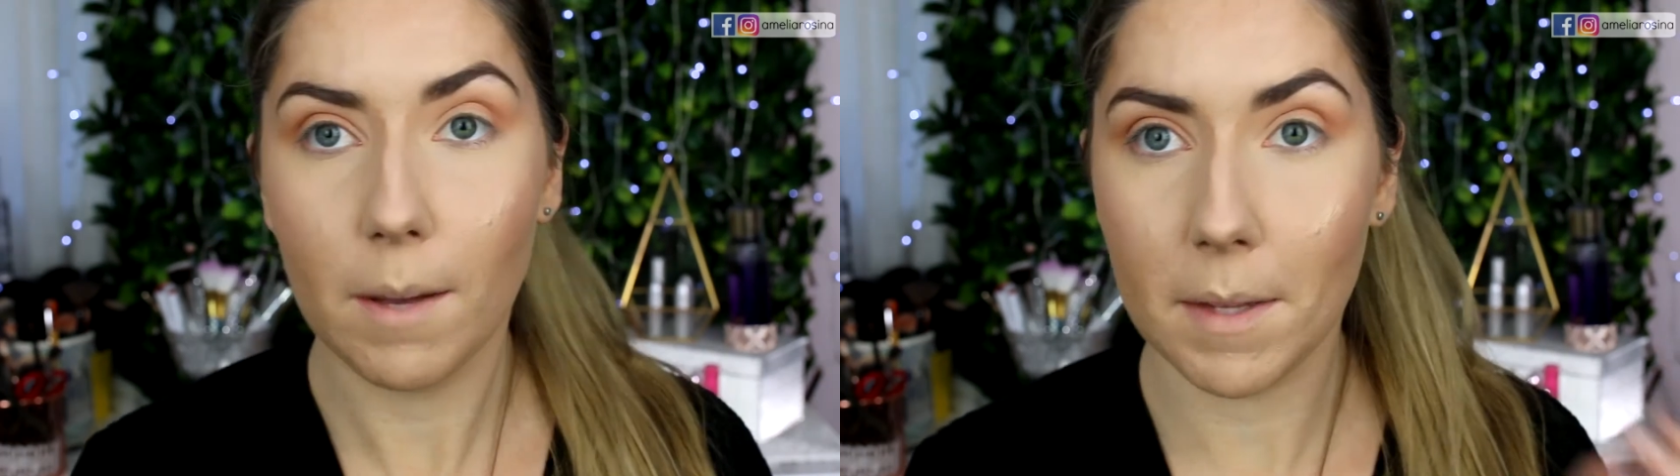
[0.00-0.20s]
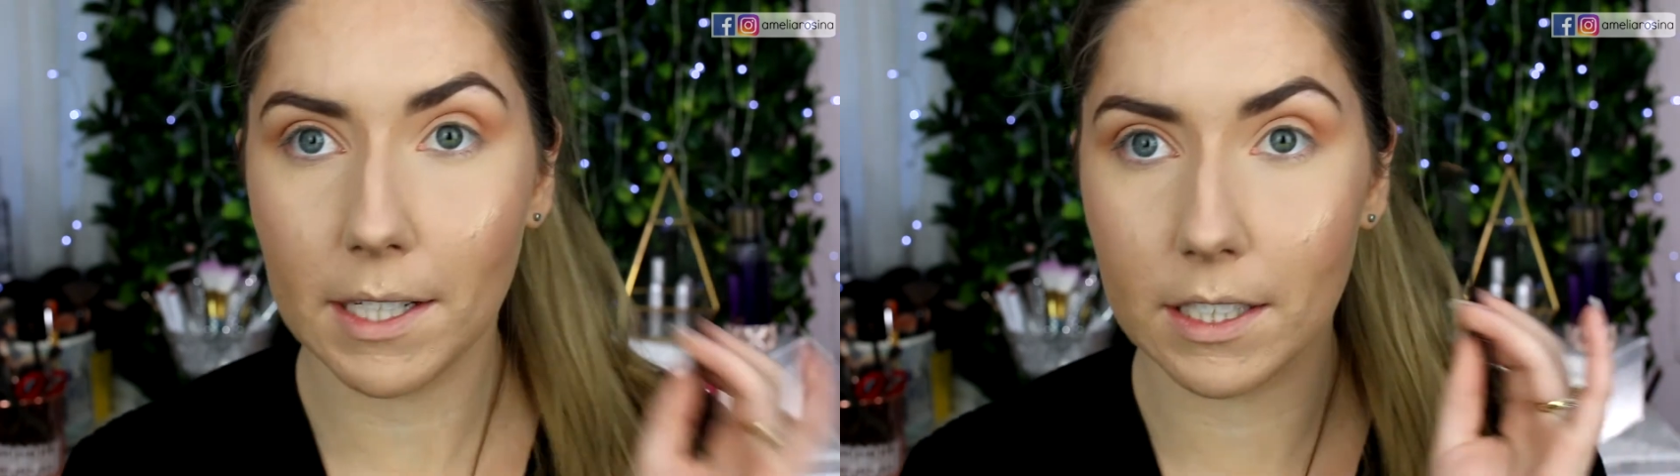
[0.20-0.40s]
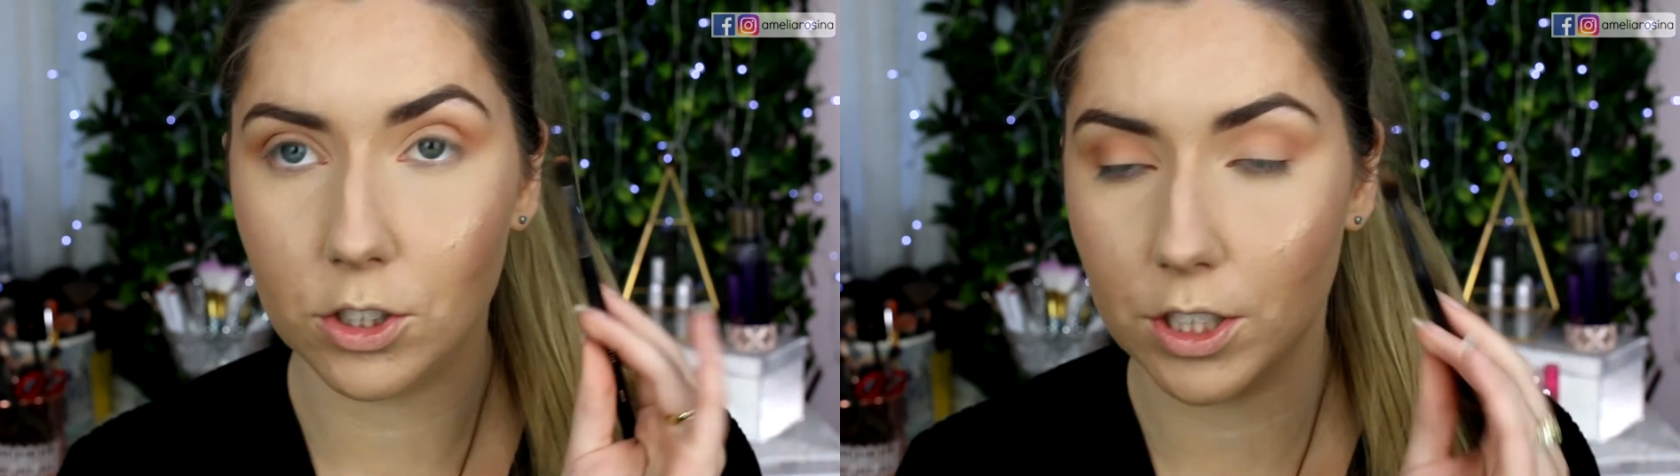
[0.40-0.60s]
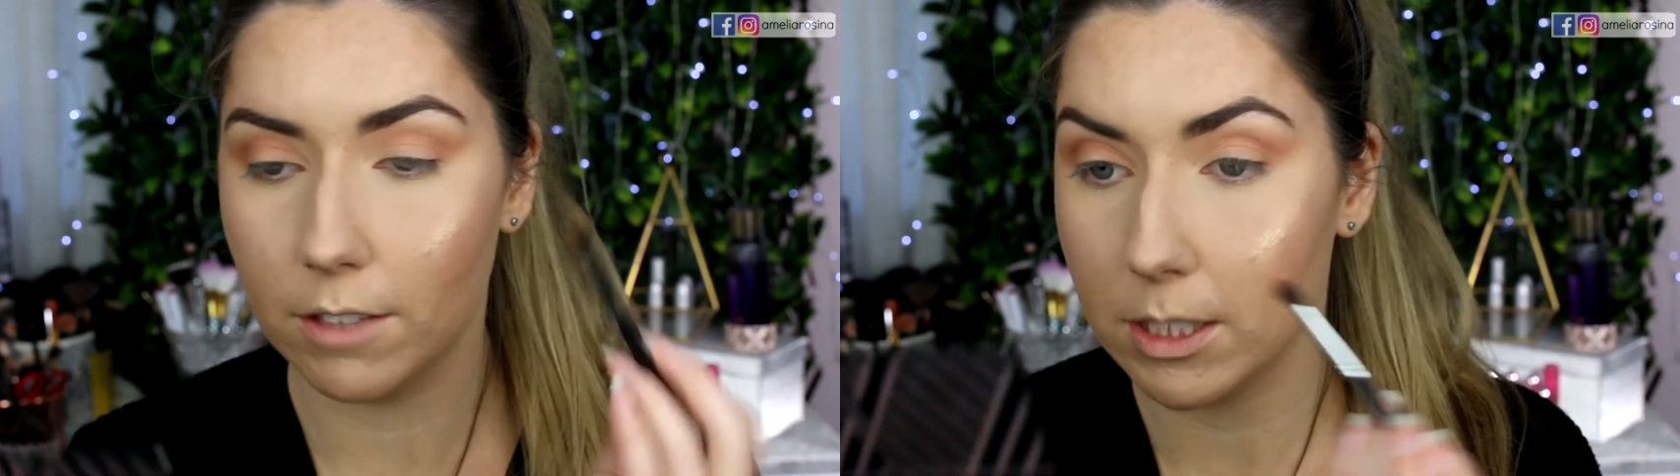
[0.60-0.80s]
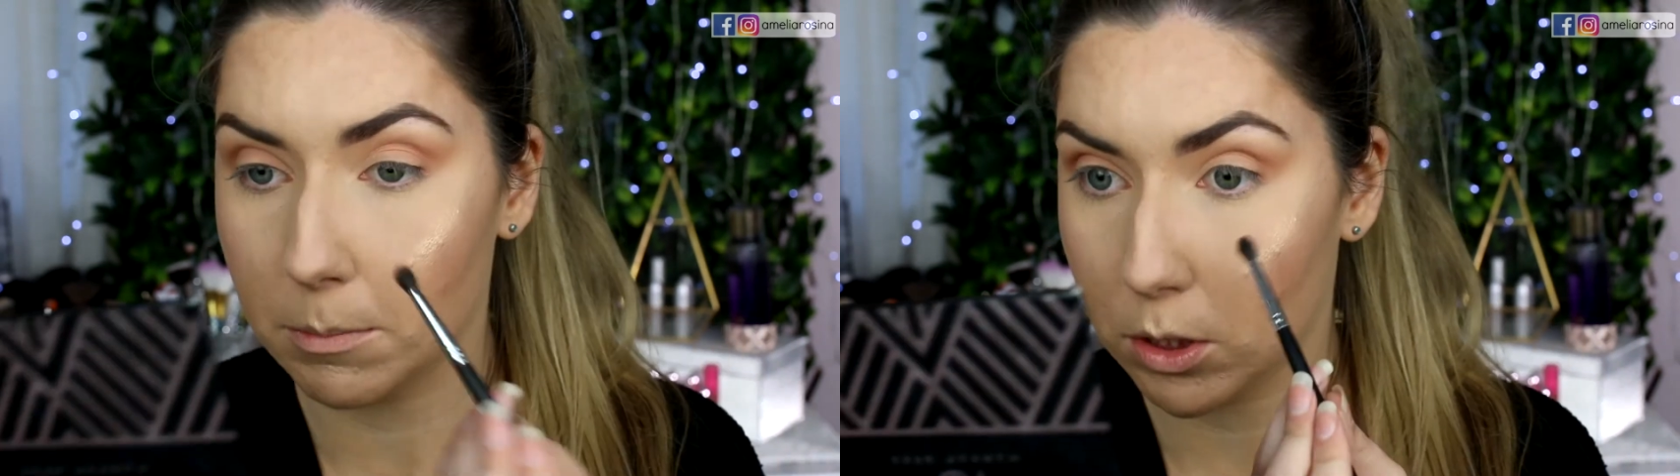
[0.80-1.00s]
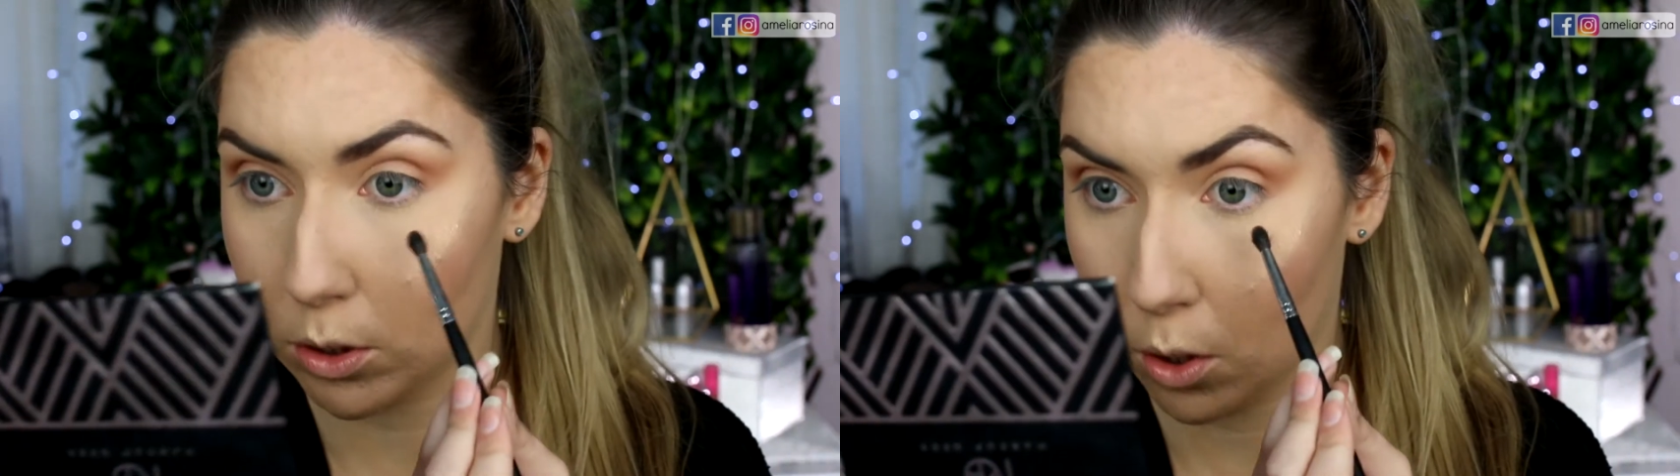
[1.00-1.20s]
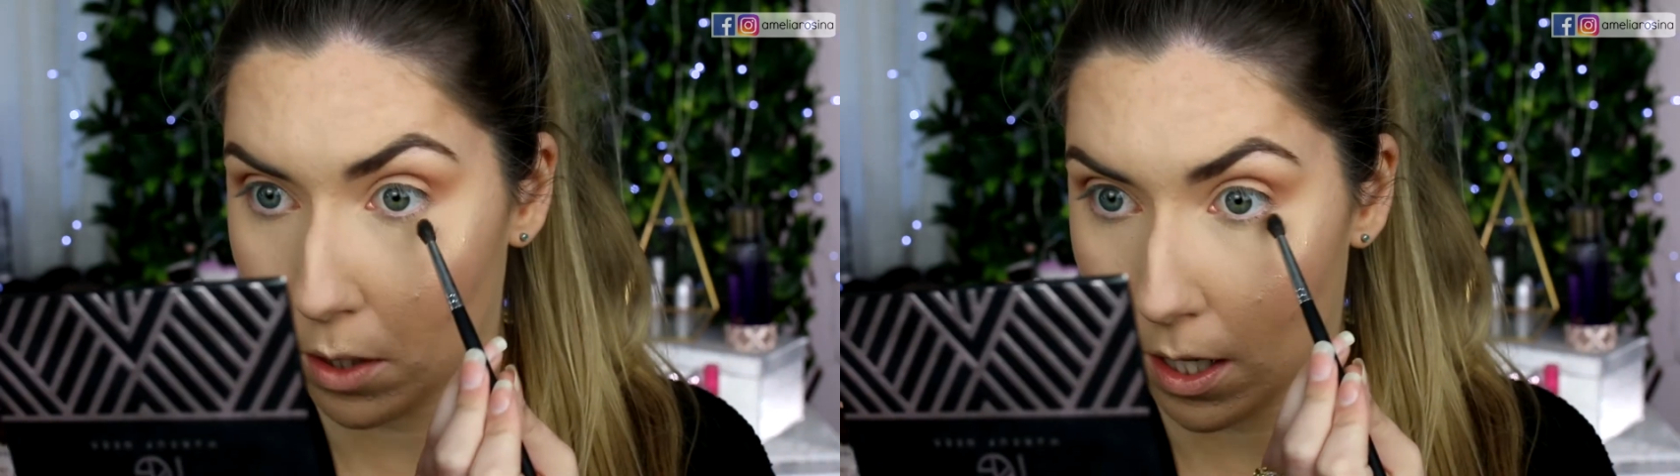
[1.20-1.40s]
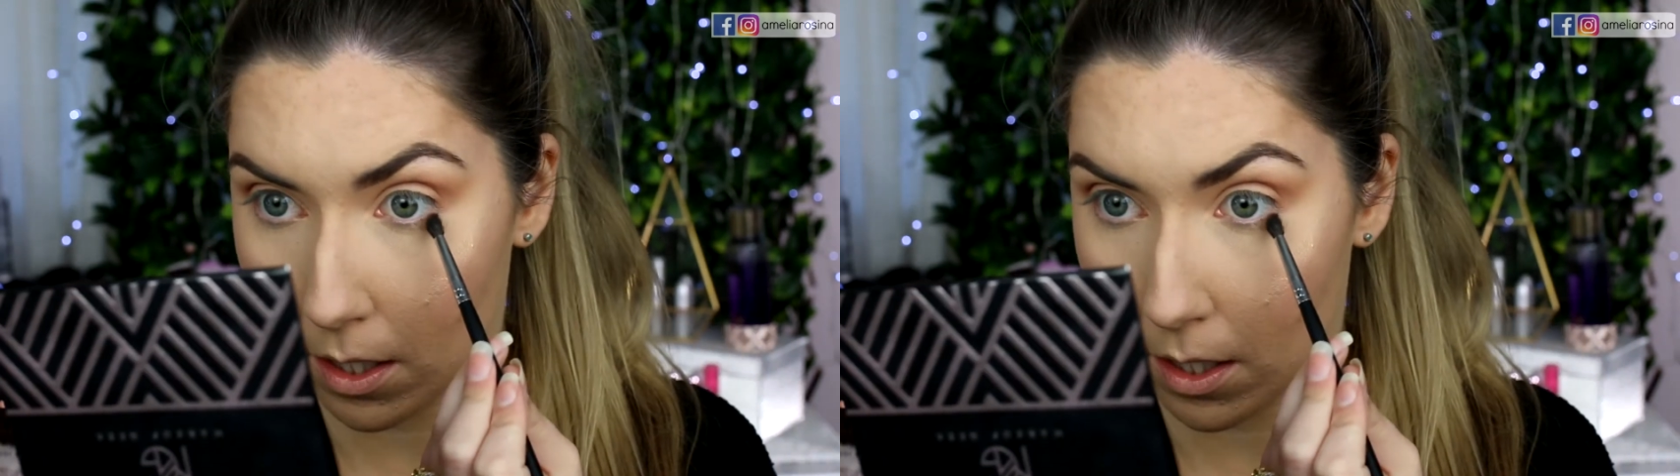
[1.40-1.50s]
And then I'm gonna shove some Sora